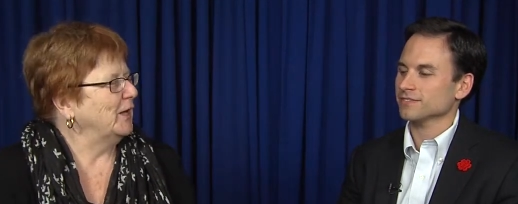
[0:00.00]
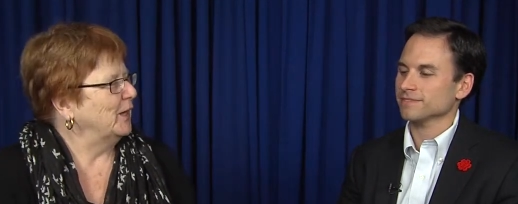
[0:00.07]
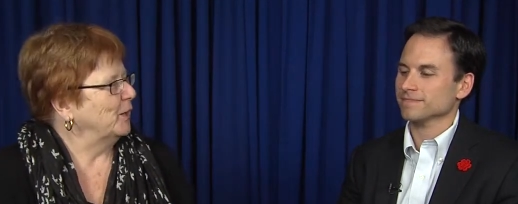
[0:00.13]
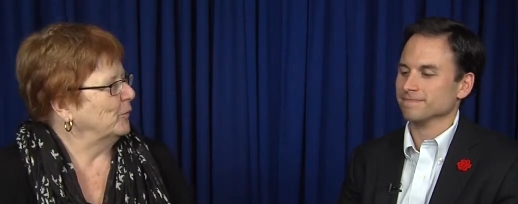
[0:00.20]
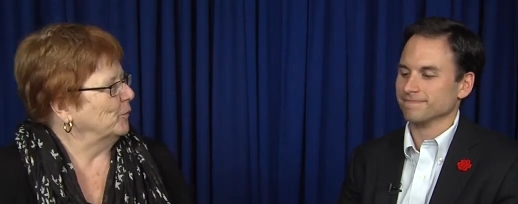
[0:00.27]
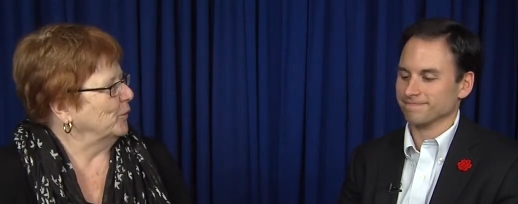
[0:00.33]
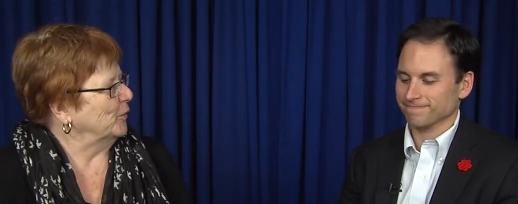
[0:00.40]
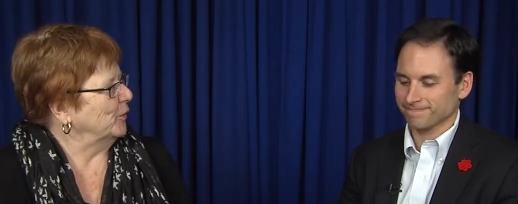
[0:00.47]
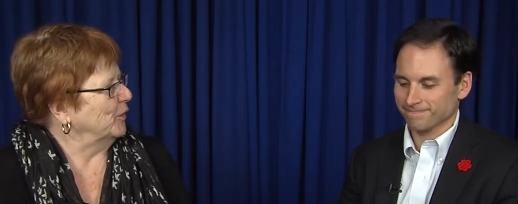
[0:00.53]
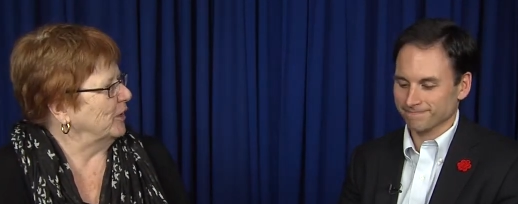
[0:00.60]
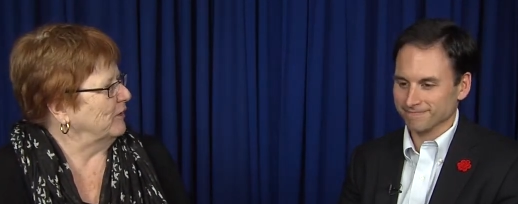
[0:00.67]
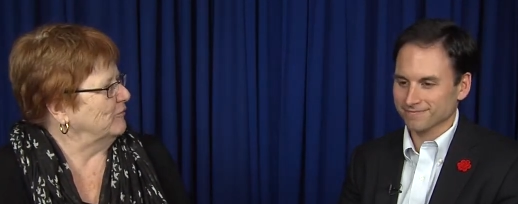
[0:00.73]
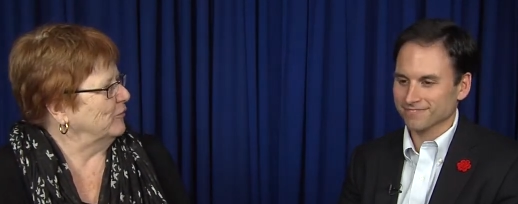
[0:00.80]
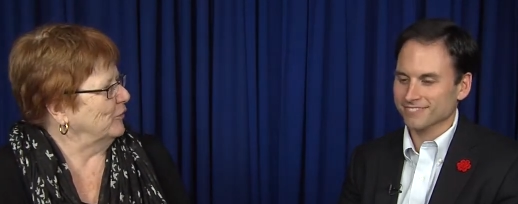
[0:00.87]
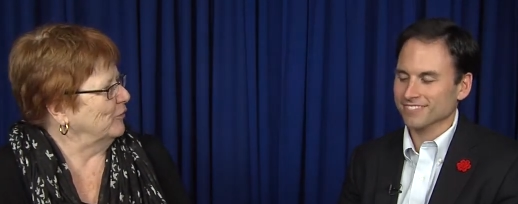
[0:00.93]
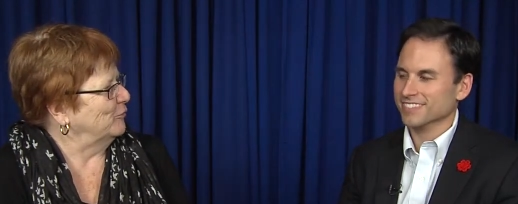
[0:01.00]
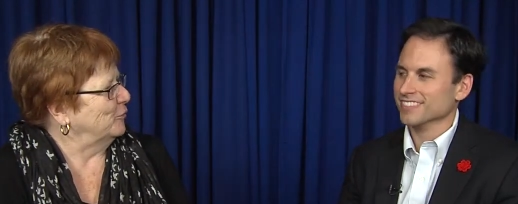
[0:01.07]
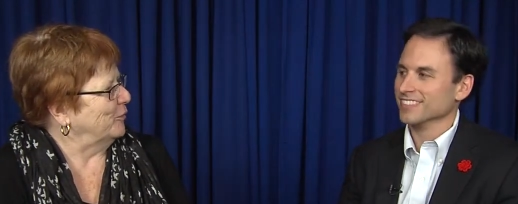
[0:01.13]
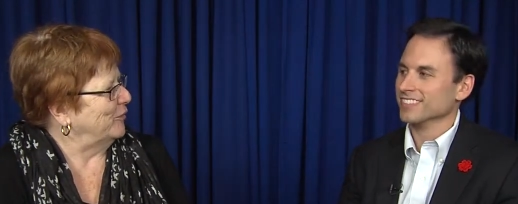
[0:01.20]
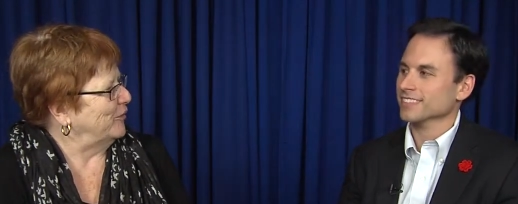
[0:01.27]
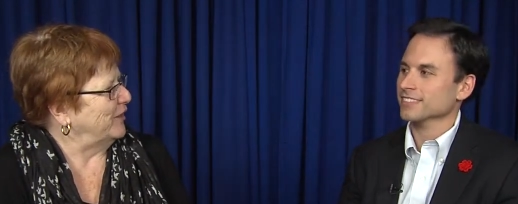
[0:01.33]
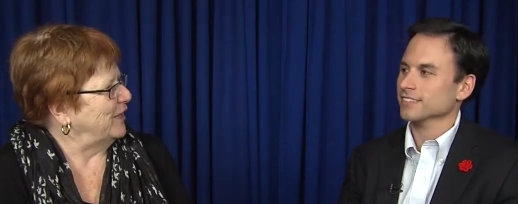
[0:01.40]
Speaker 1: and we're involved
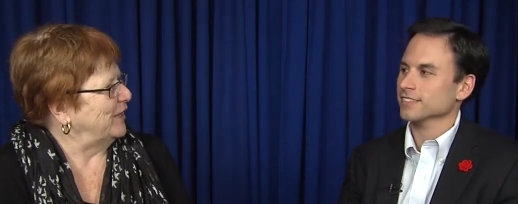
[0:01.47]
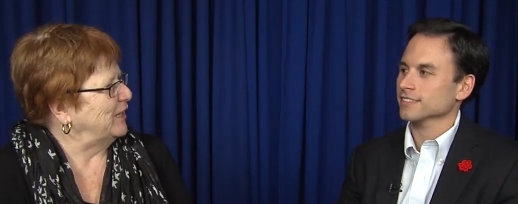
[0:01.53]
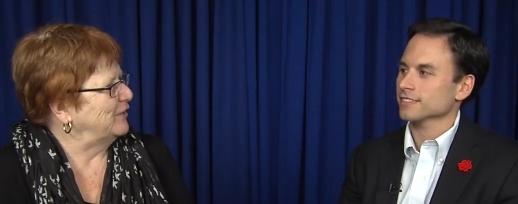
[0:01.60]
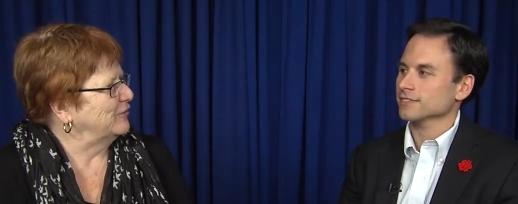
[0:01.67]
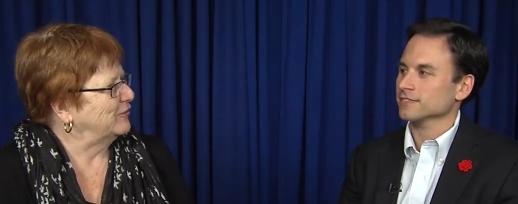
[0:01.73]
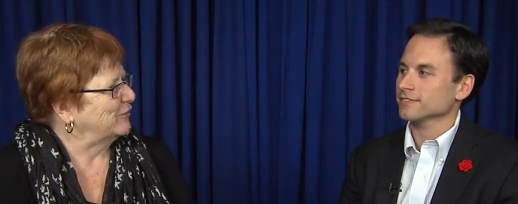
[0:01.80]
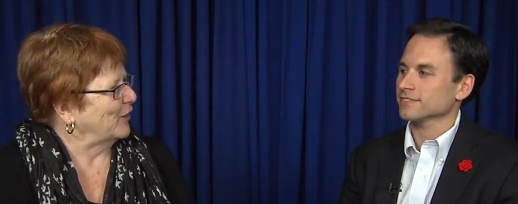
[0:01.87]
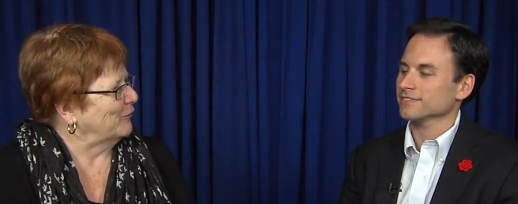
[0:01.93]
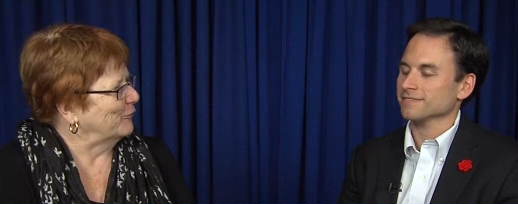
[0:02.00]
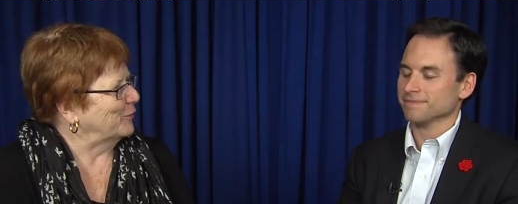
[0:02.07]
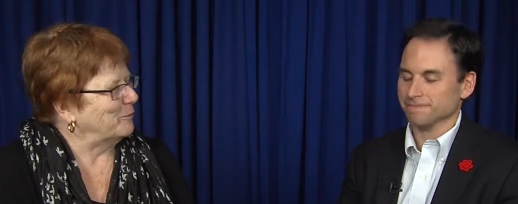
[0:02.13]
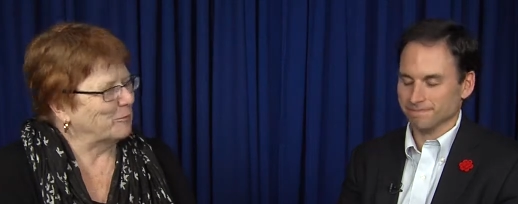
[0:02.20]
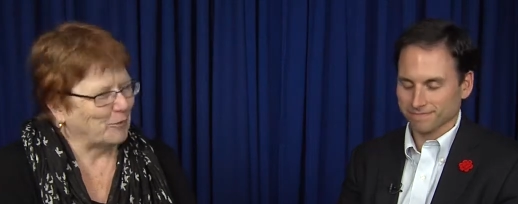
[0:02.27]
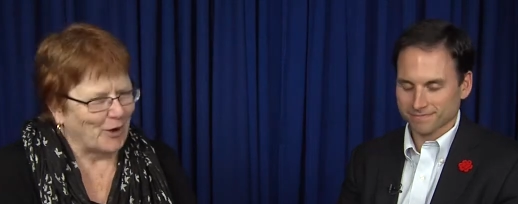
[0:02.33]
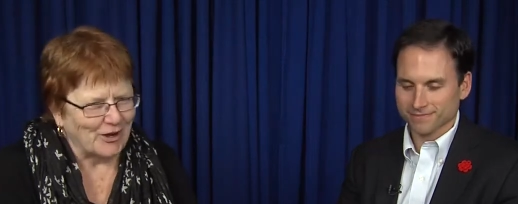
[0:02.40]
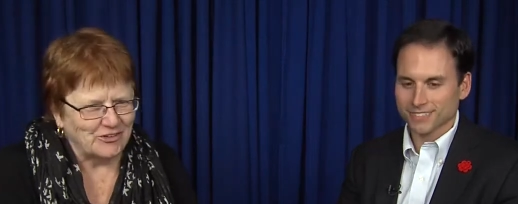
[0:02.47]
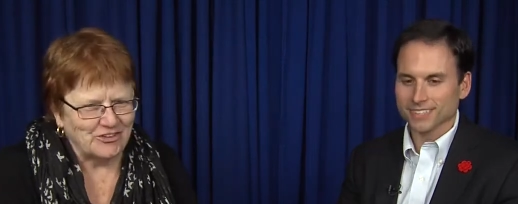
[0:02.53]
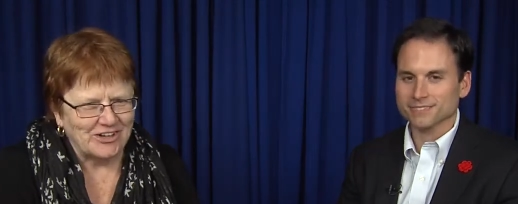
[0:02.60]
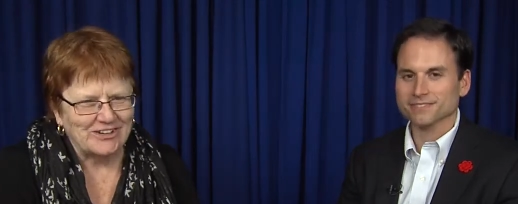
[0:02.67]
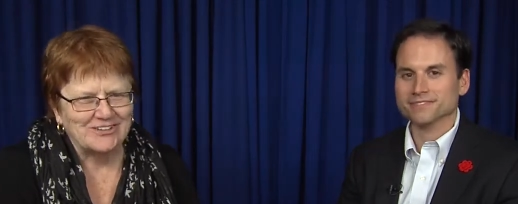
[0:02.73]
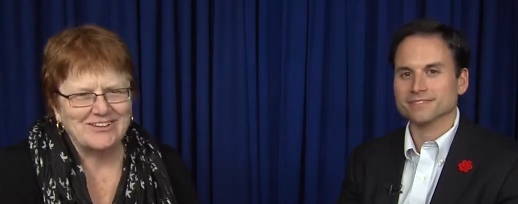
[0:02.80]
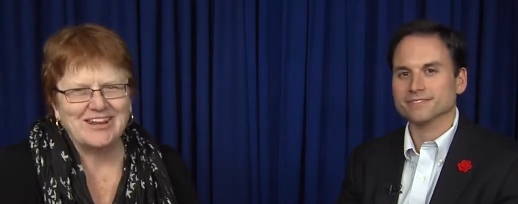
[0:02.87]
with the eDiscovery
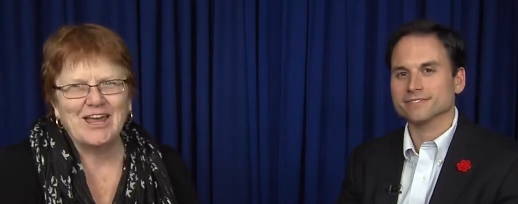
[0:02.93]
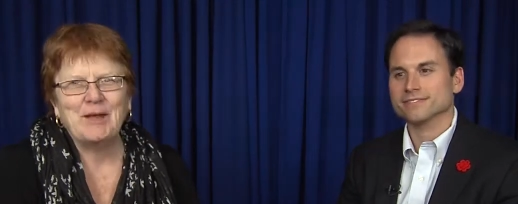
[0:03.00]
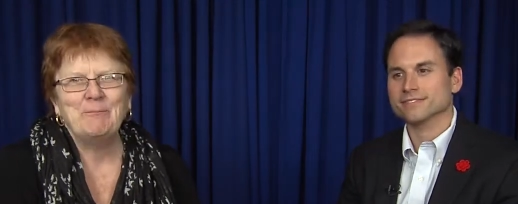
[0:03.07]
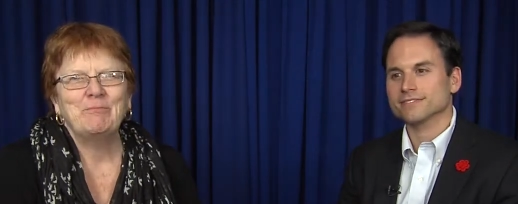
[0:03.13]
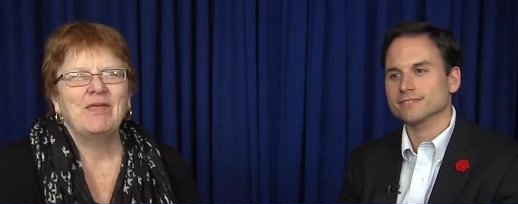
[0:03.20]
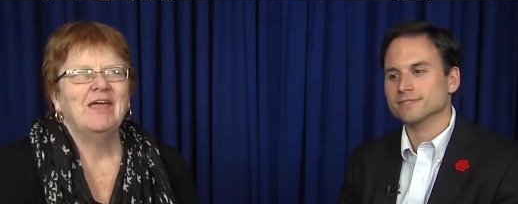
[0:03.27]
project today.